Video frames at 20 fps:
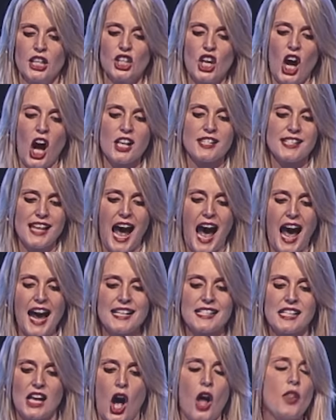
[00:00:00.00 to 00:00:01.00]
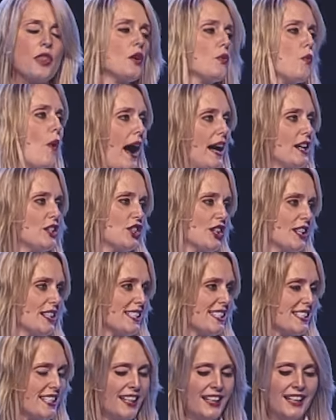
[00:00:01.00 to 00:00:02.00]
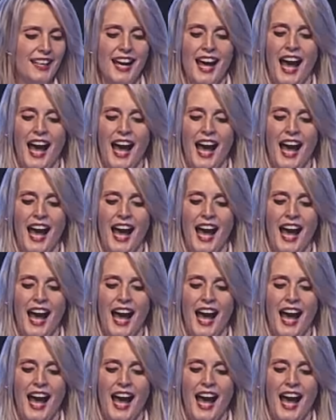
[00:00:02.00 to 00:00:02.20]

that God's eyes are on the righteous